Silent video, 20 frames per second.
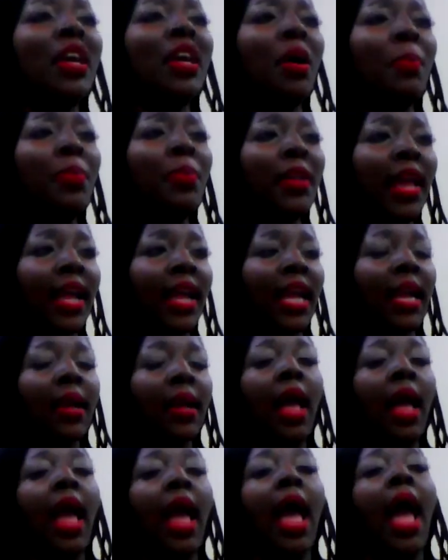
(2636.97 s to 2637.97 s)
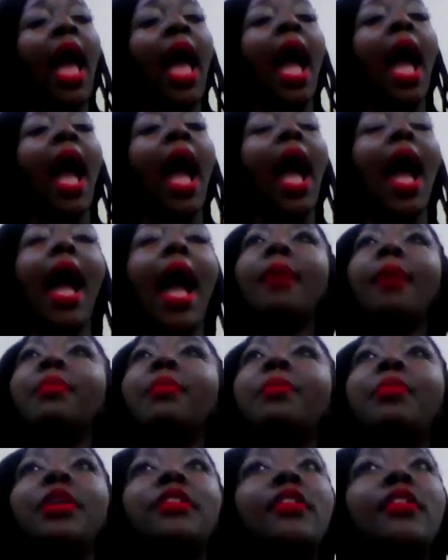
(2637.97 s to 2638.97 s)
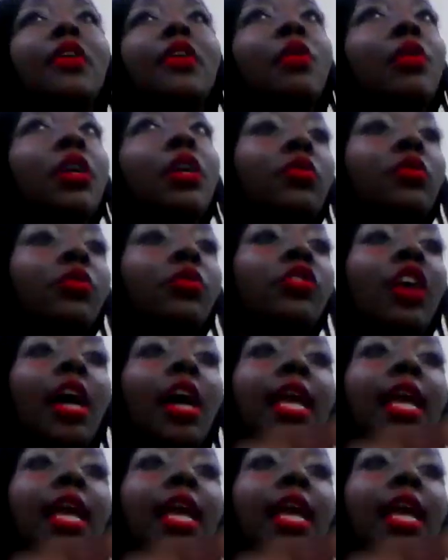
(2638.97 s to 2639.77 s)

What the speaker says: complain. I'm gonna be so honest with y'all.